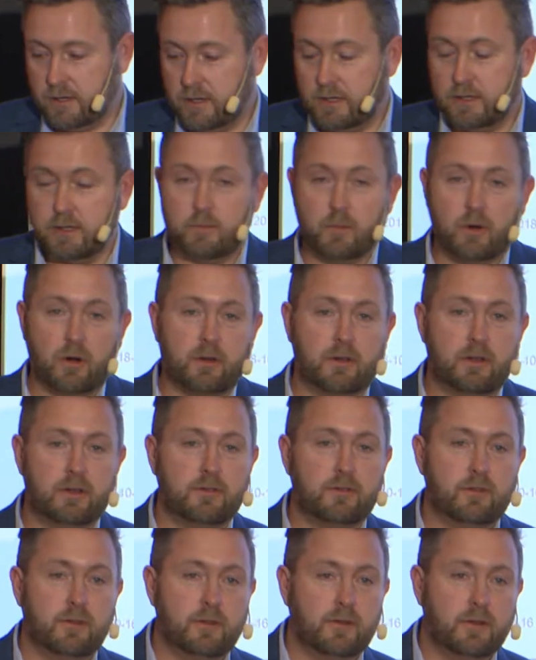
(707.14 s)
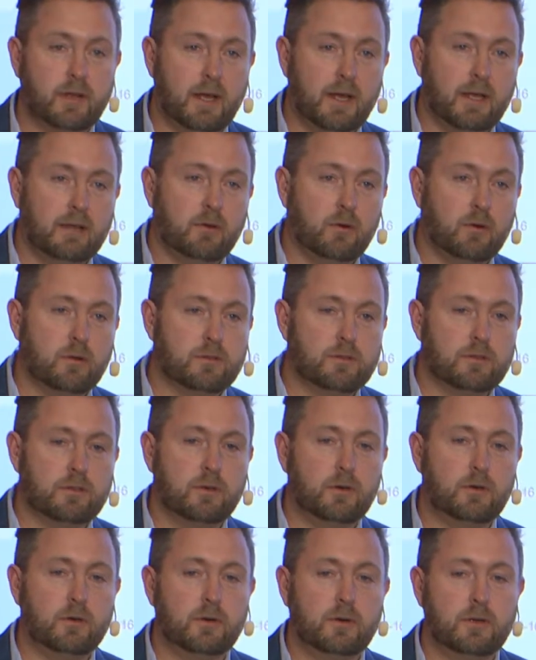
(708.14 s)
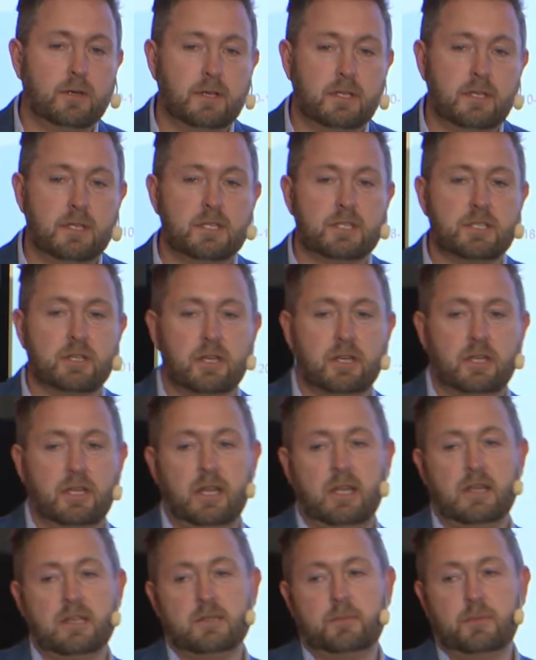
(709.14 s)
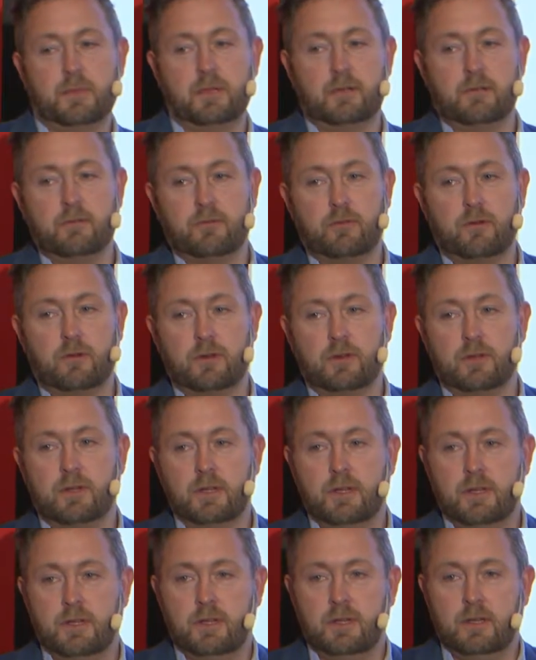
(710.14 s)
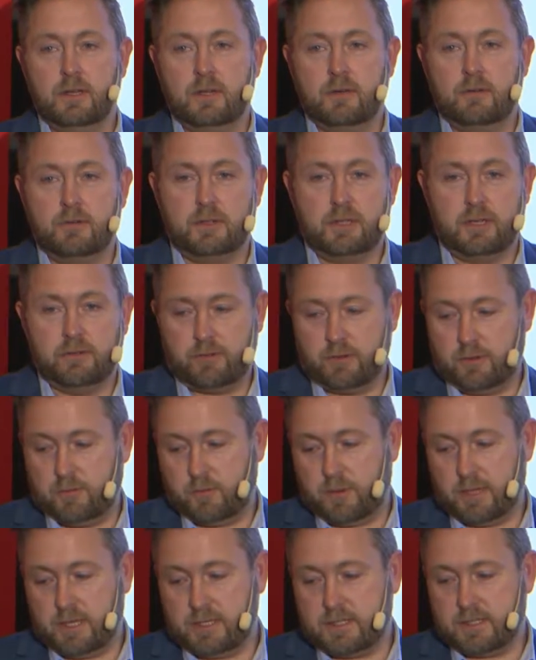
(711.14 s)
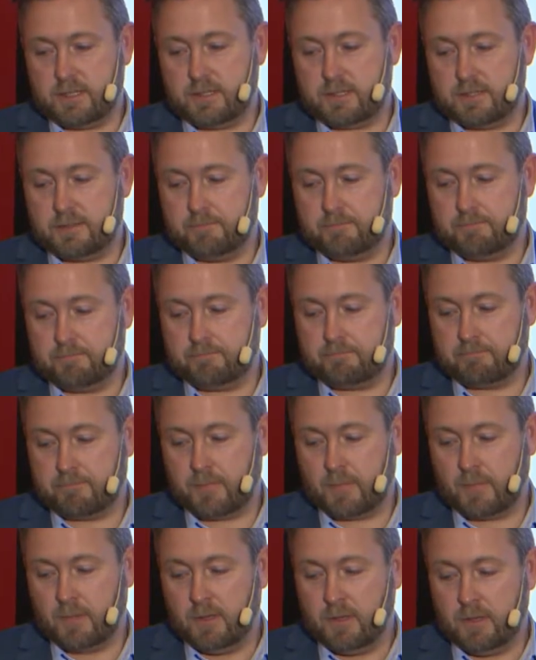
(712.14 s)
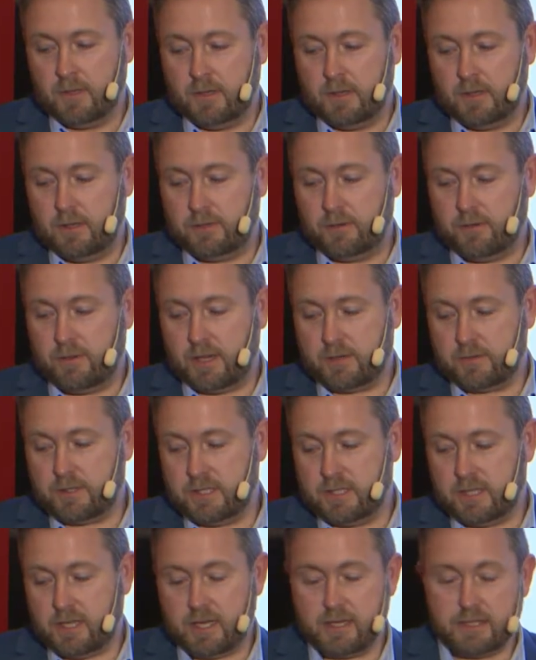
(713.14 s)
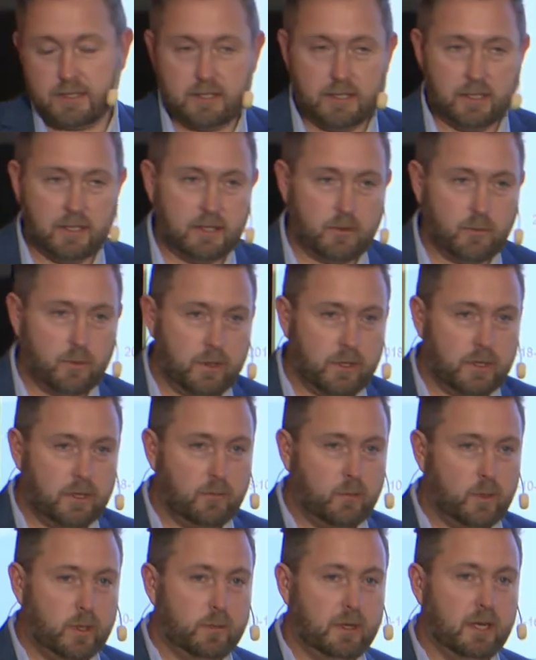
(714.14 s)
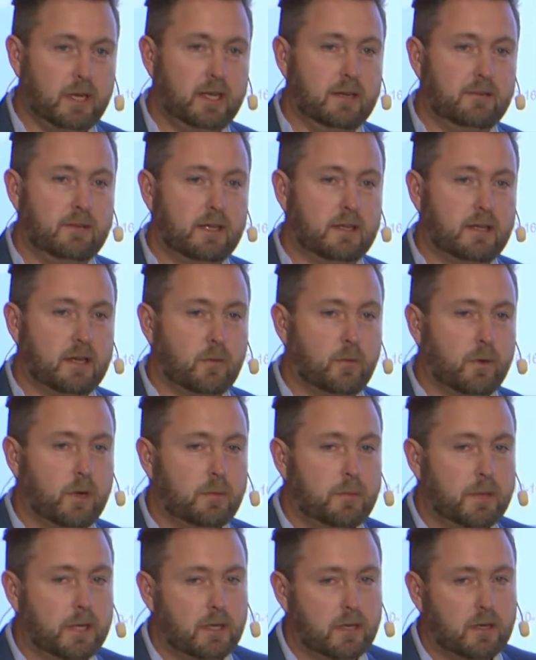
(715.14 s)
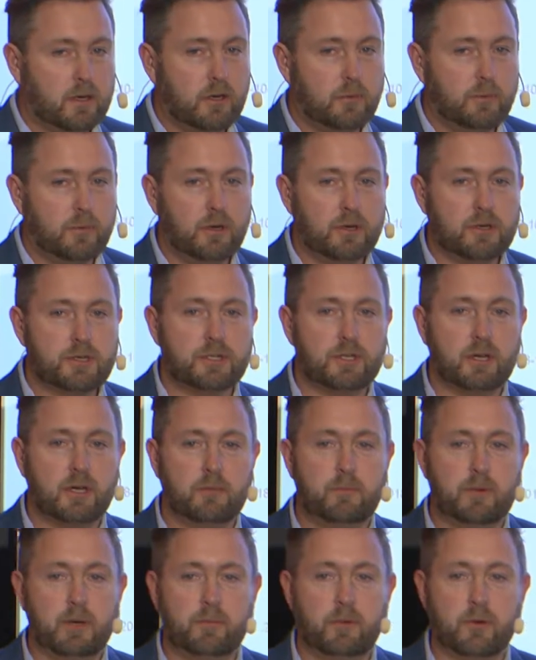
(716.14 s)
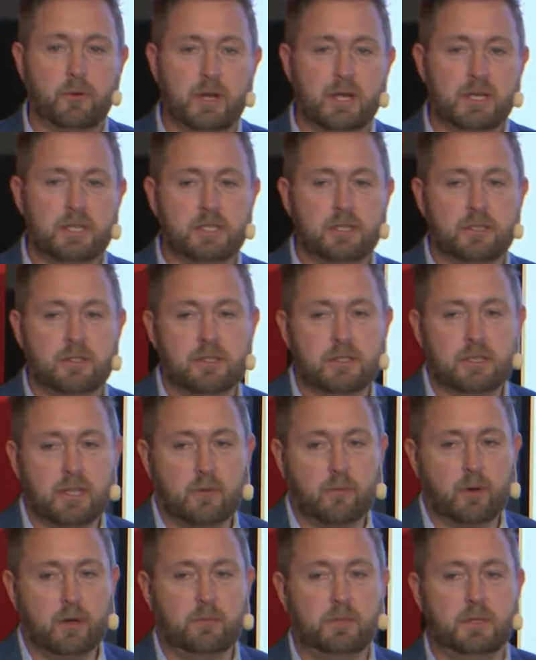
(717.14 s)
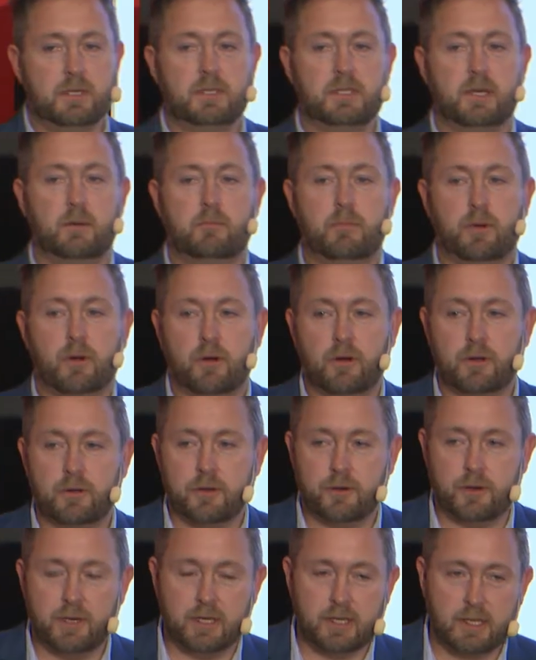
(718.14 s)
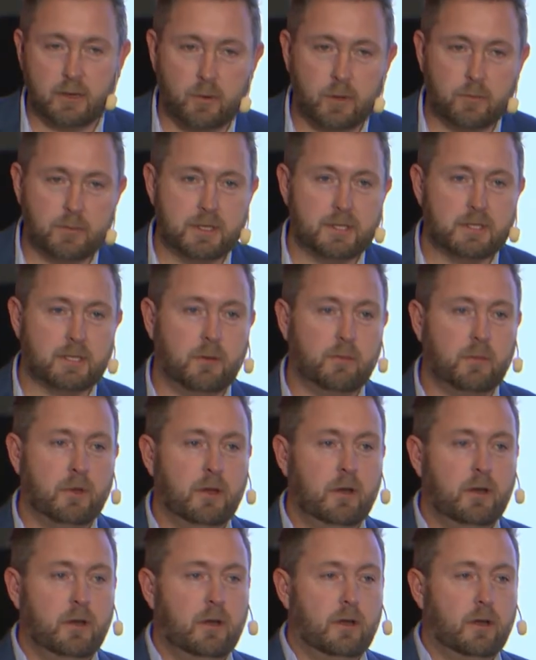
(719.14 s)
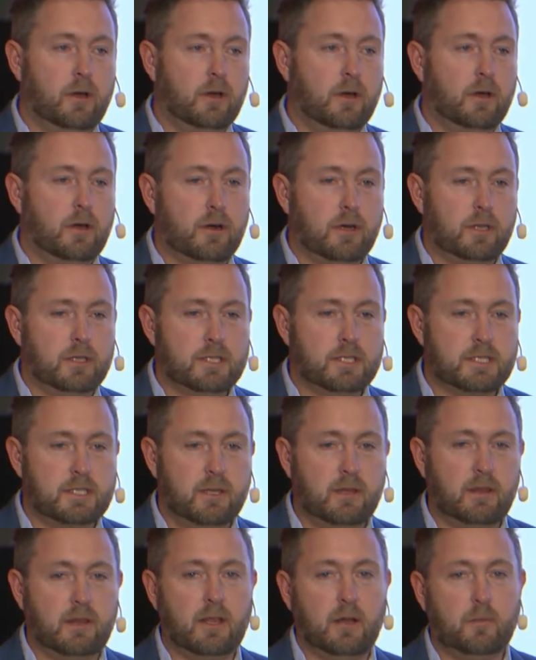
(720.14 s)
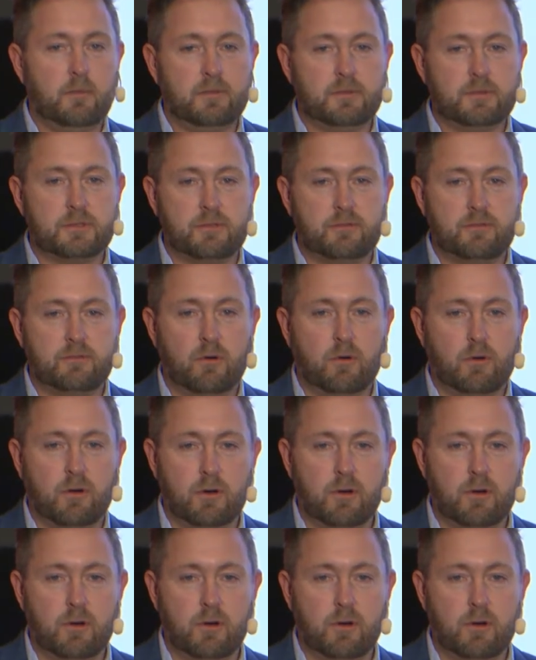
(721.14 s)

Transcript: in the market and also initial engagement for, for different places. 2019, we, we believe that there will be commercial preparations, there will be some partnering, there will be some early setups for